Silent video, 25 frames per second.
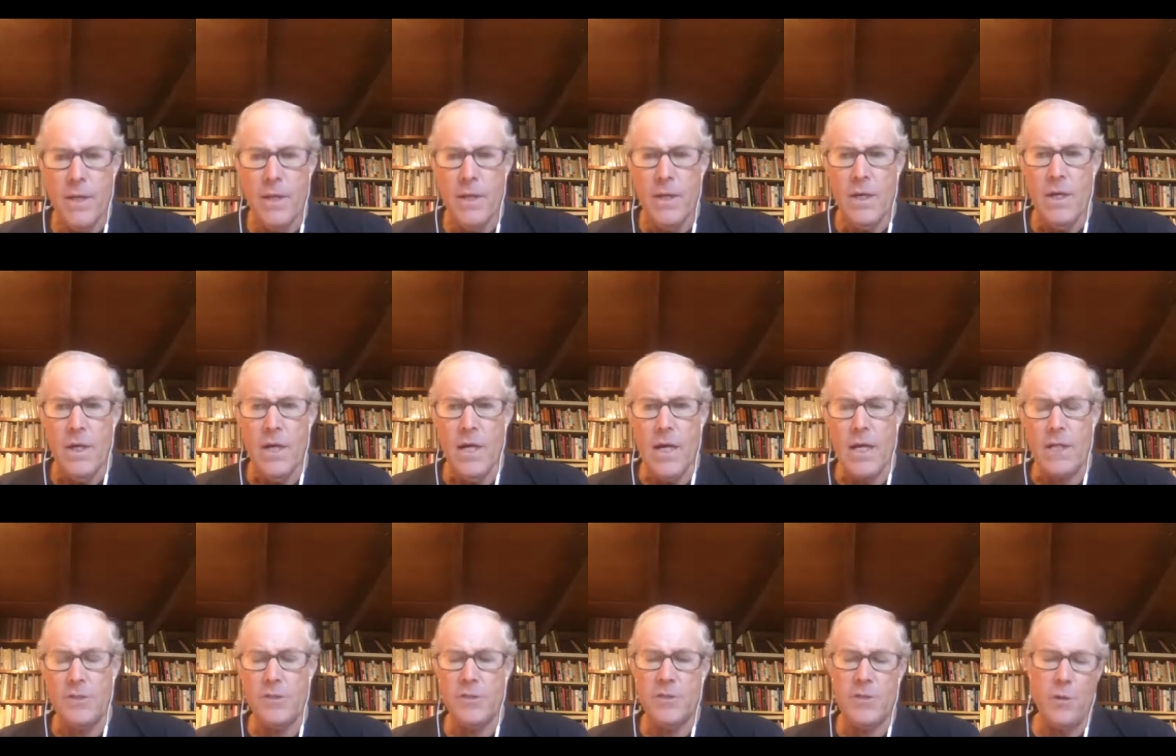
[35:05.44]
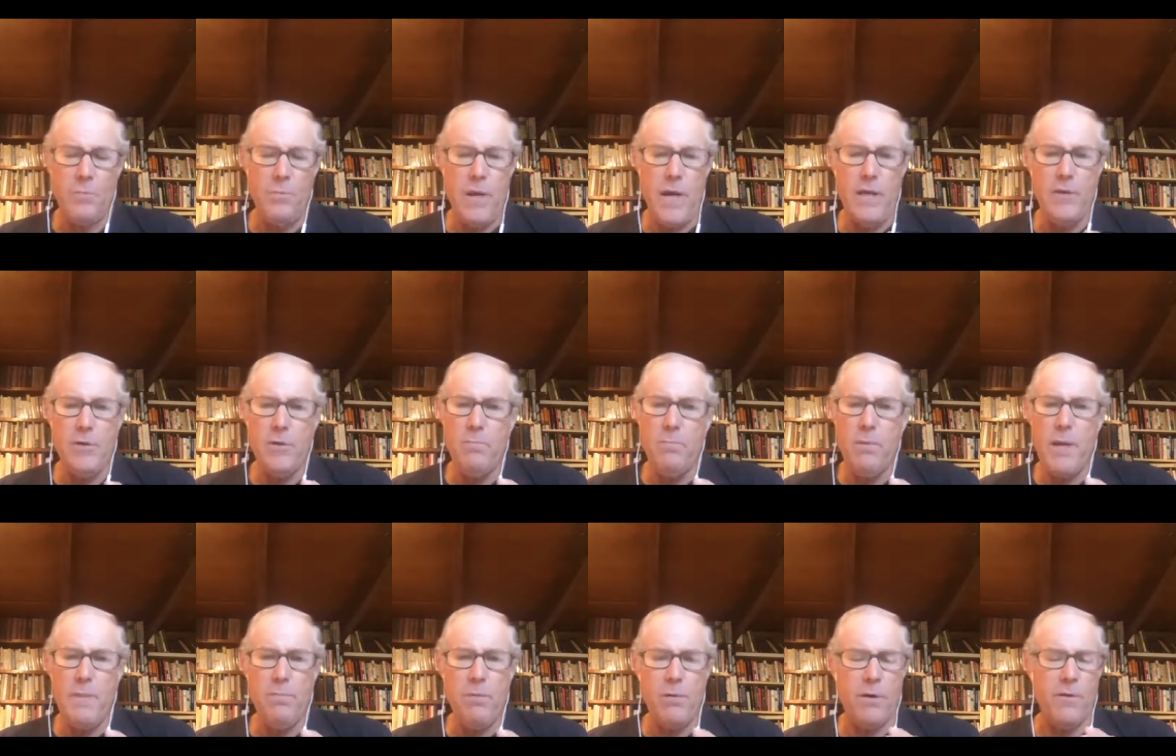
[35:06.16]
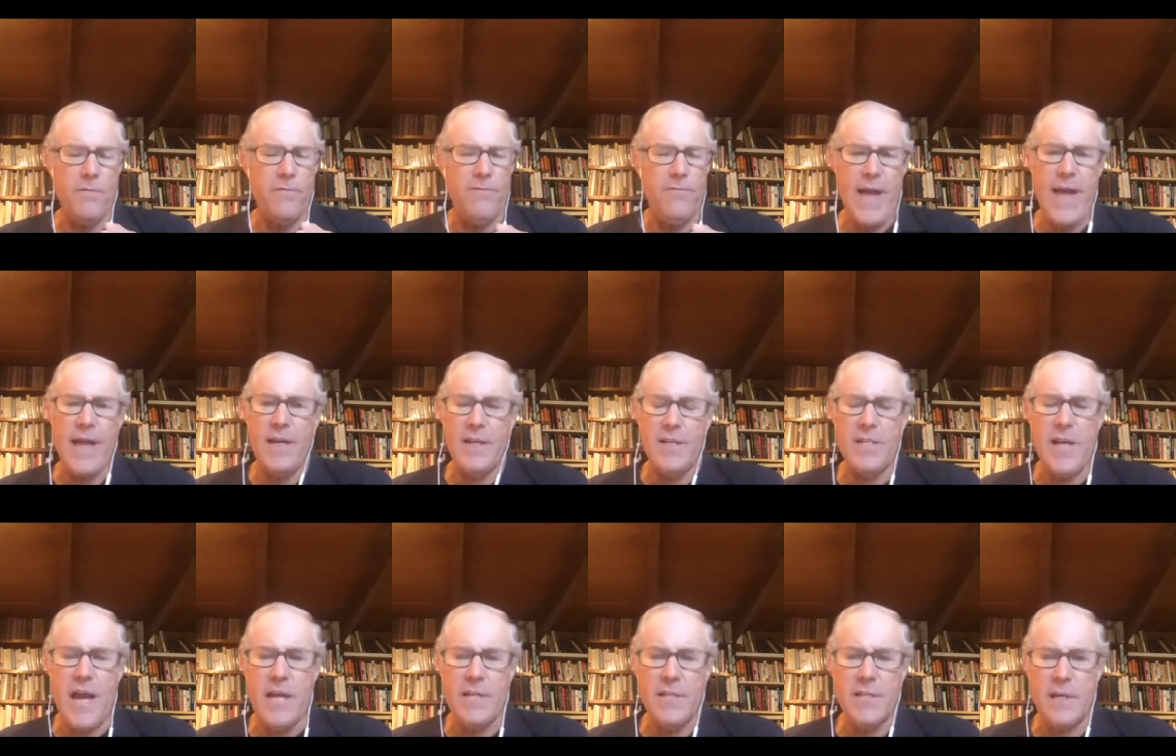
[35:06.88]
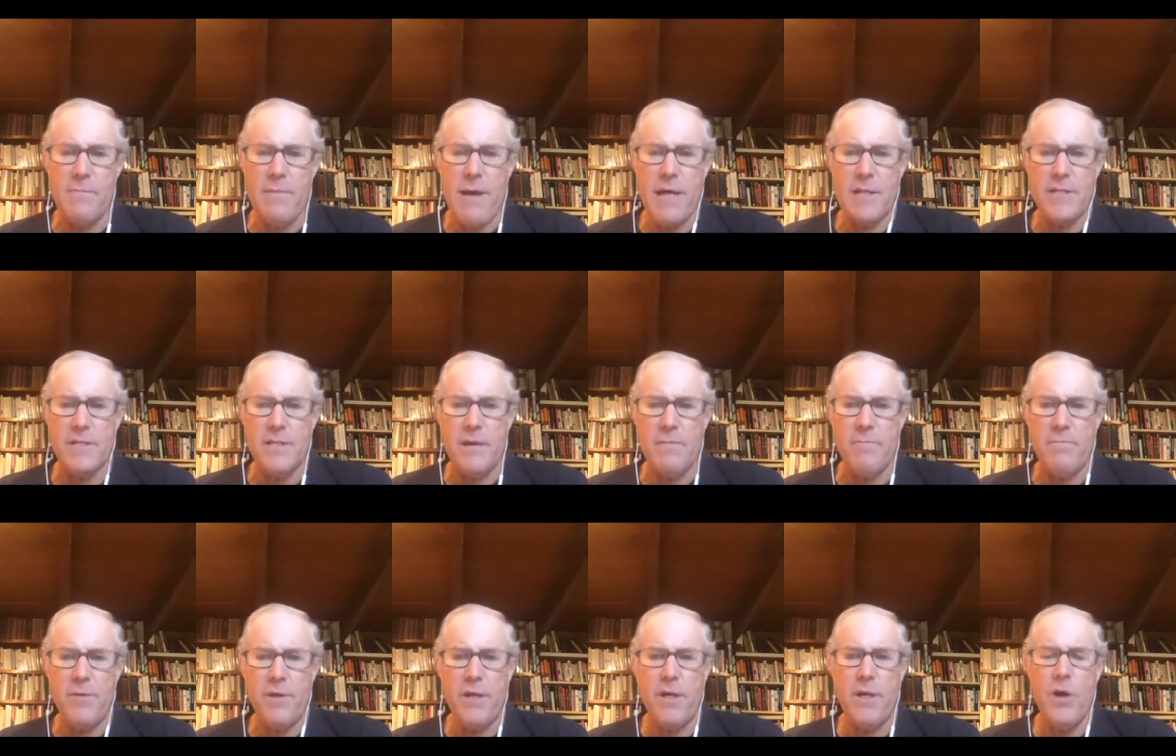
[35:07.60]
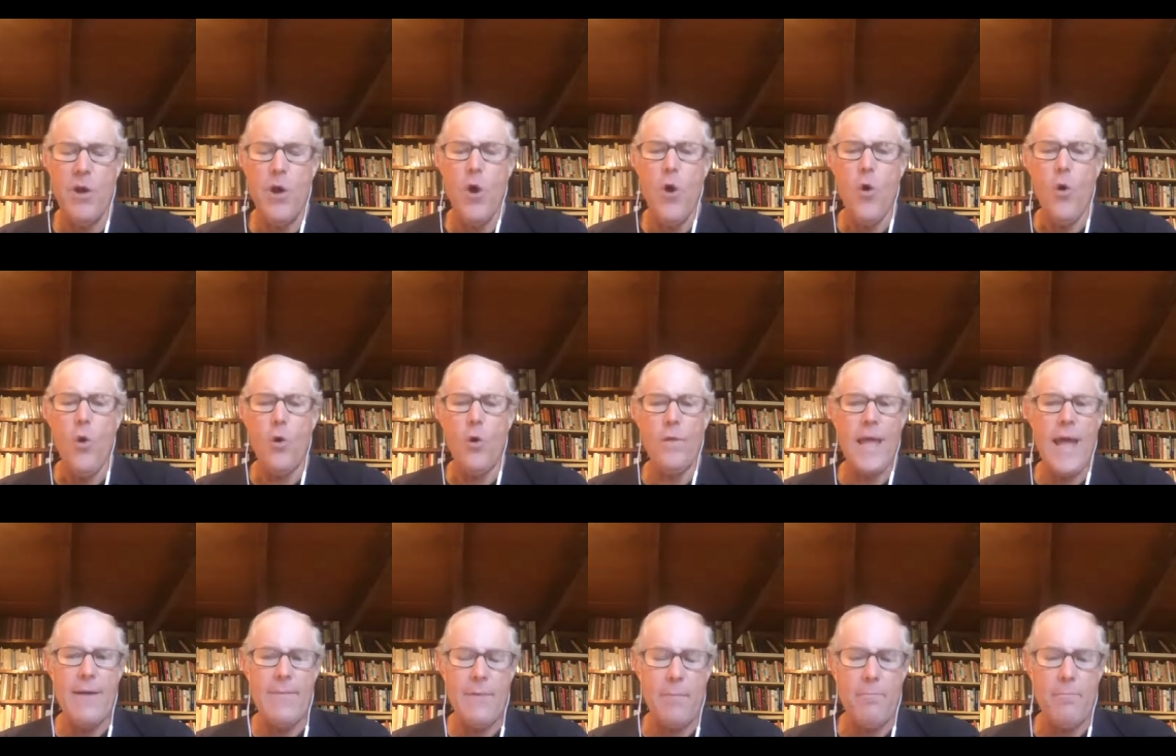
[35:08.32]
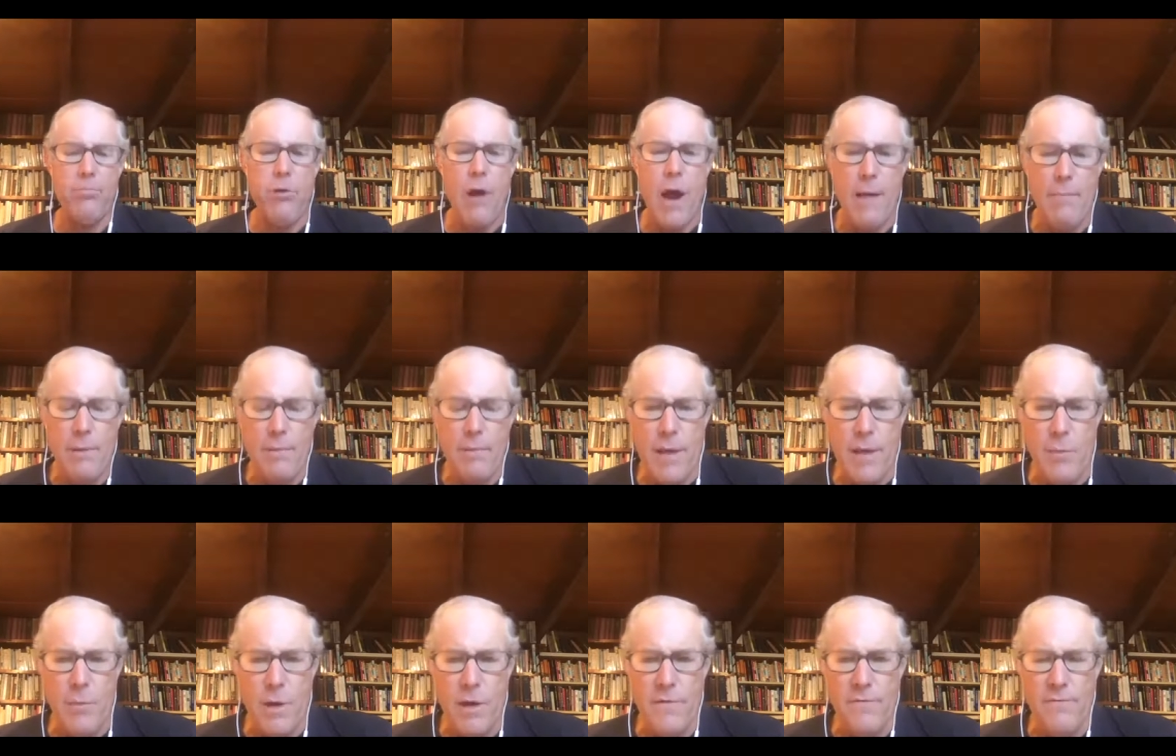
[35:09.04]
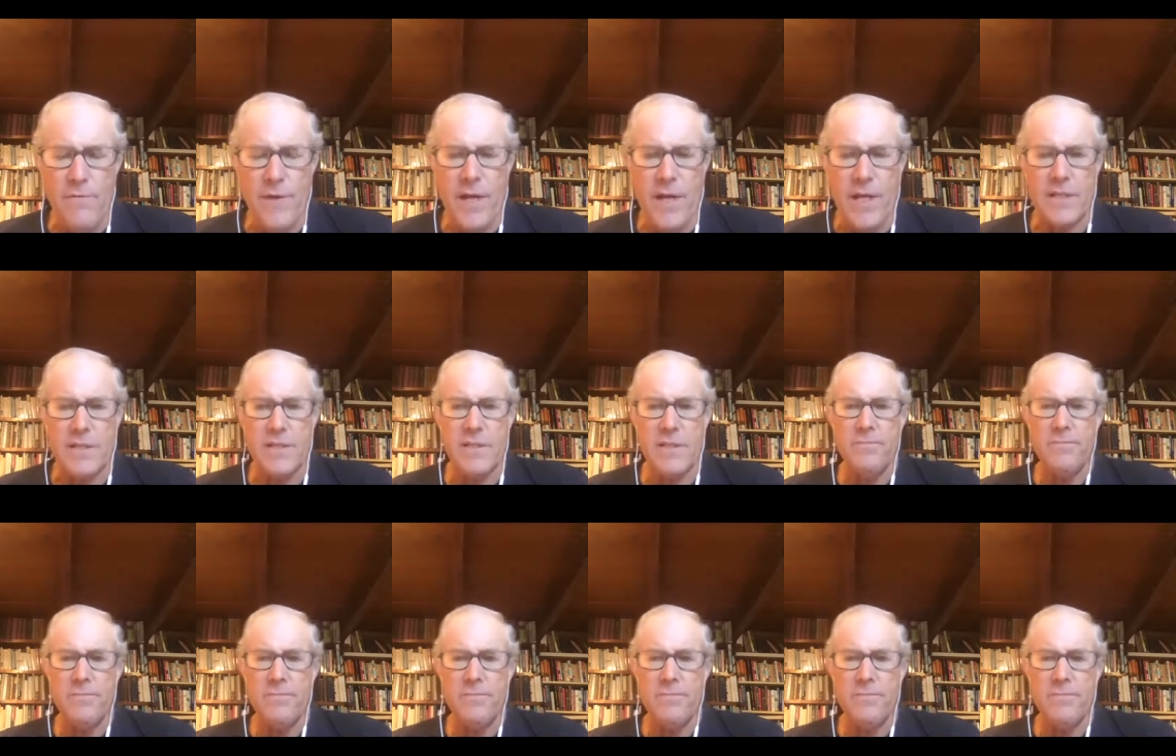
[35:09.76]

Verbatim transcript: Uh, so either people are fantasizing about something or they have a problem they want to fix.